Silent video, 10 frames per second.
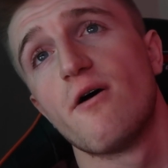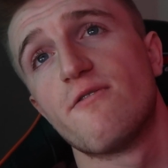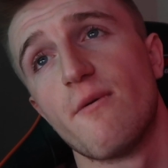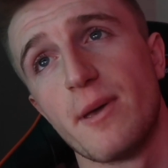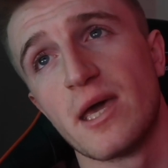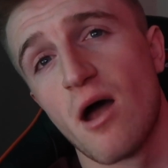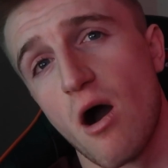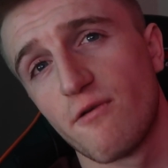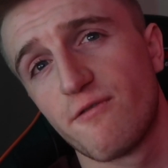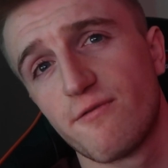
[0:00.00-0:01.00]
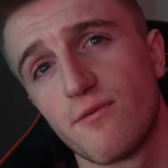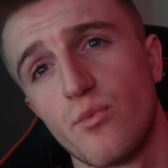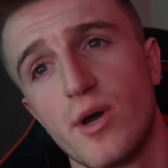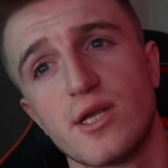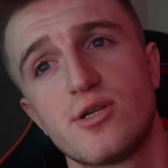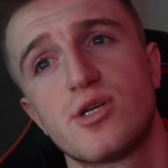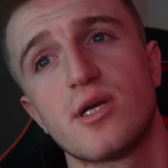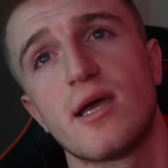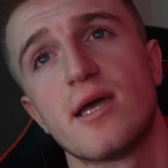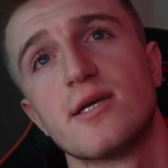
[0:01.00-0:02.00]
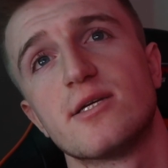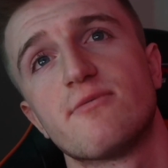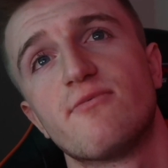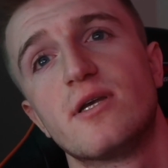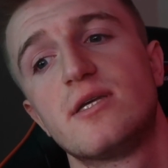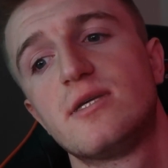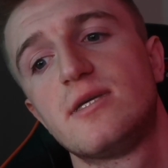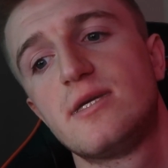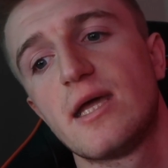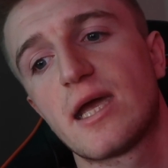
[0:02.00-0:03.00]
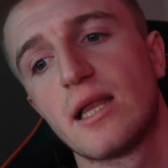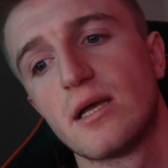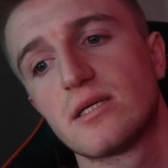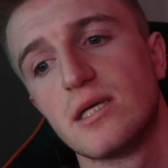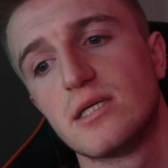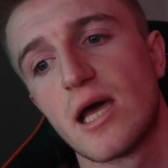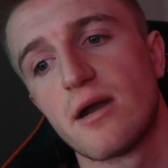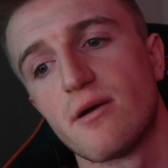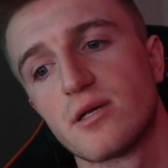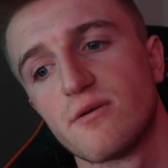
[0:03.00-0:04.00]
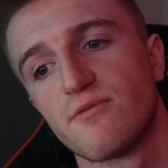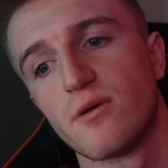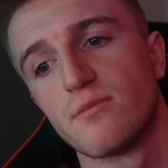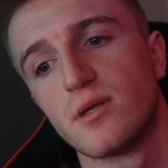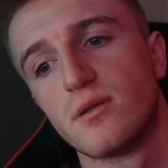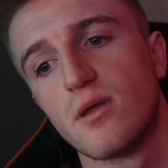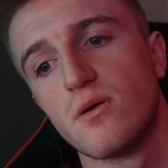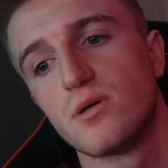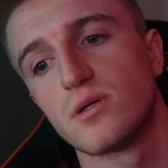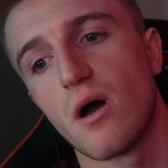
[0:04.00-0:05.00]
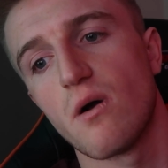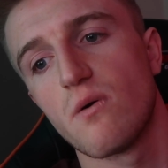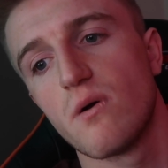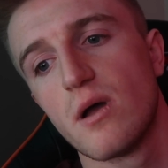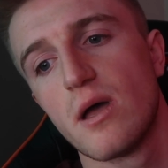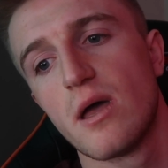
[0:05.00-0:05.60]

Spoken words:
for being off, which is ridiculously generous of them to do so.